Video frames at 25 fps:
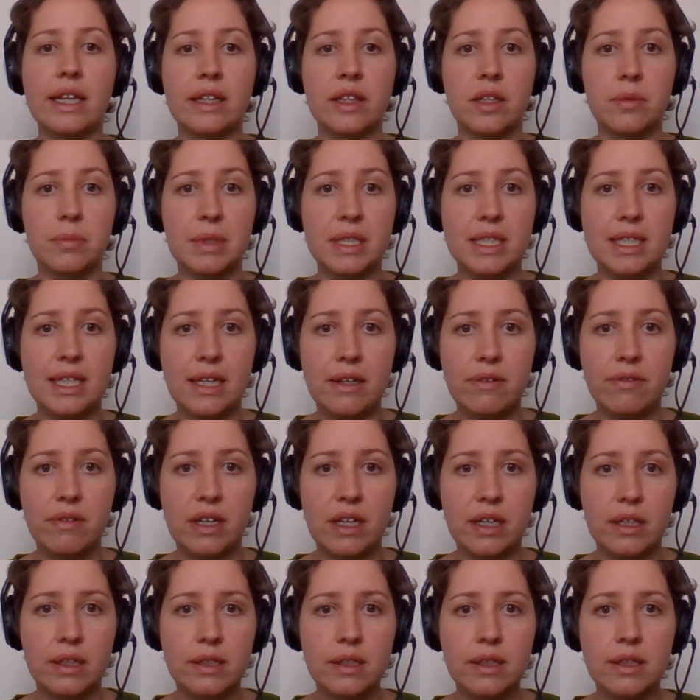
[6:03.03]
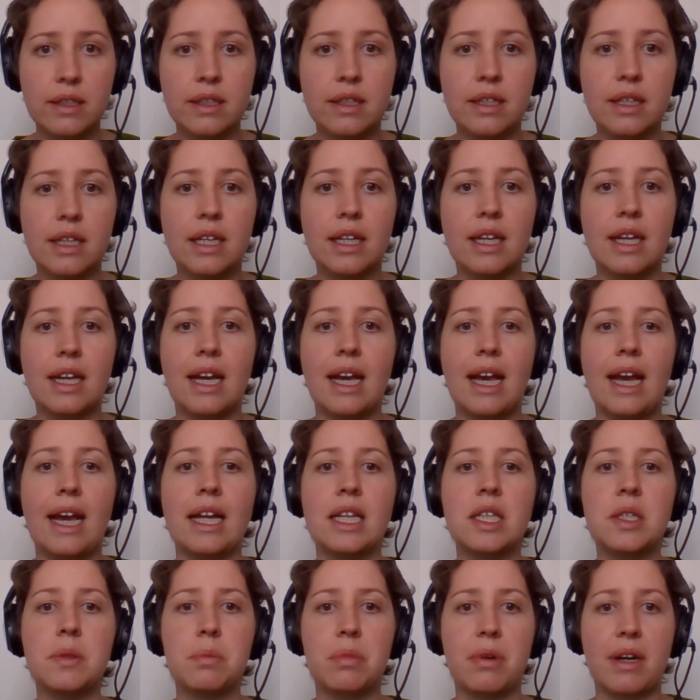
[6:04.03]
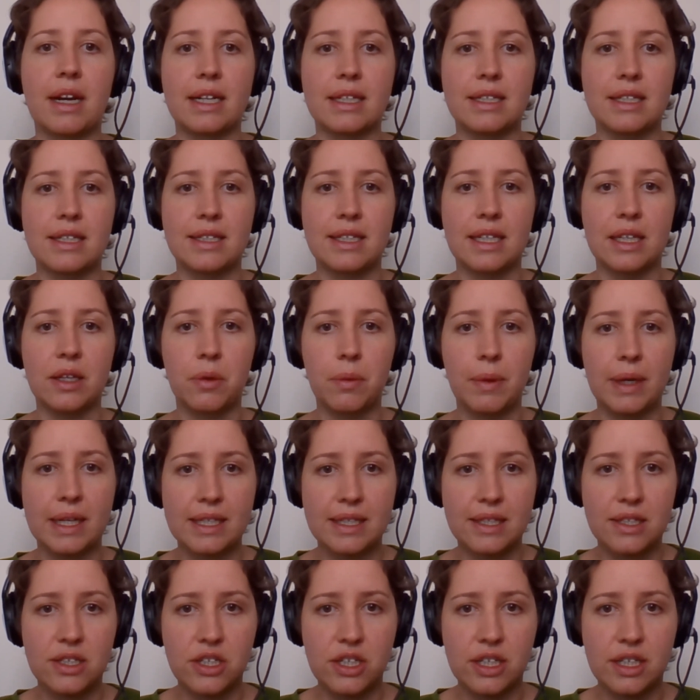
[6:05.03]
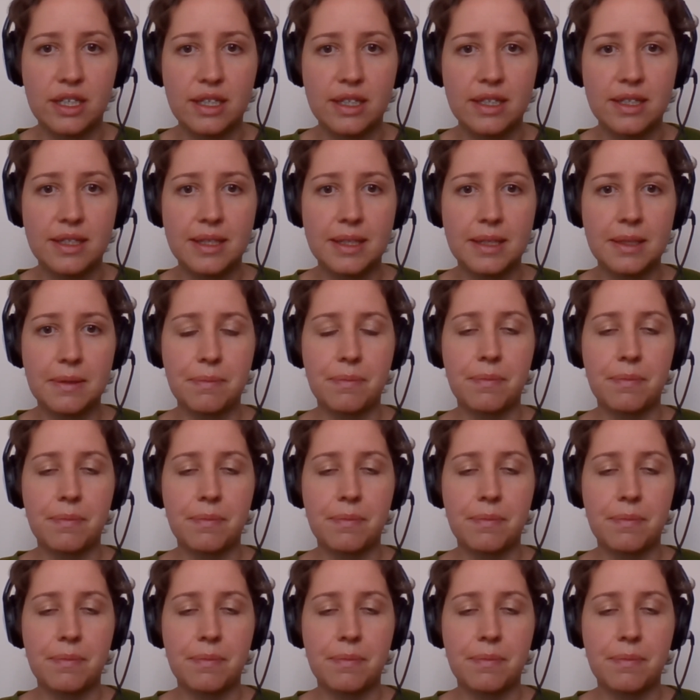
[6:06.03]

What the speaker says: the material, and practicing questions.